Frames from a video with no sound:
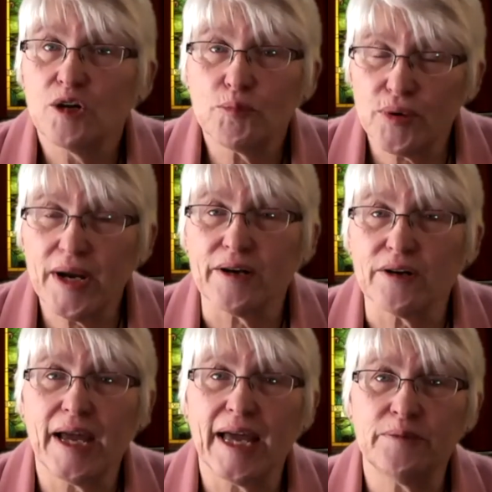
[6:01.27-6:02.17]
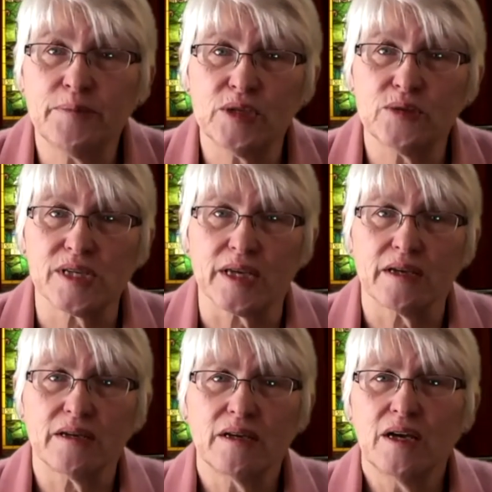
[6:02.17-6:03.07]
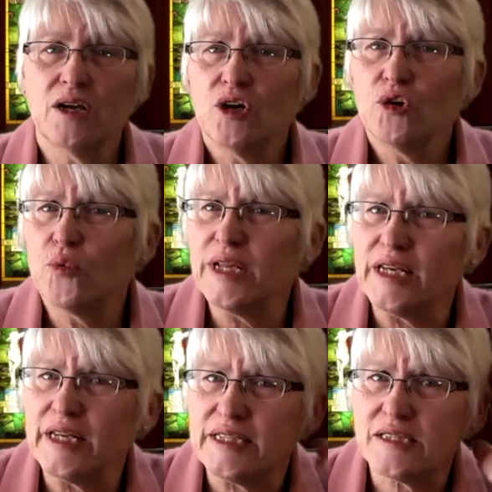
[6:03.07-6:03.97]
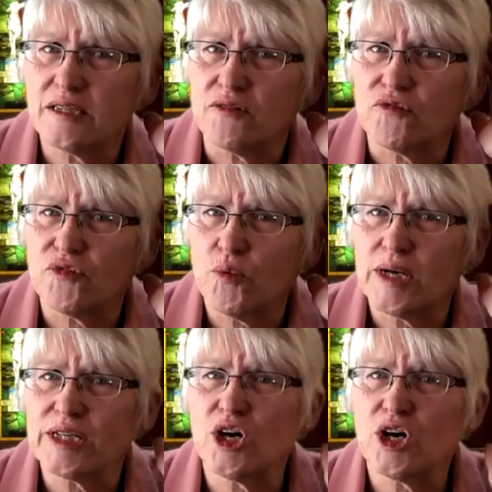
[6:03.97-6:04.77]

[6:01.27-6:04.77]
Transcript: prayer, and music. We listen for what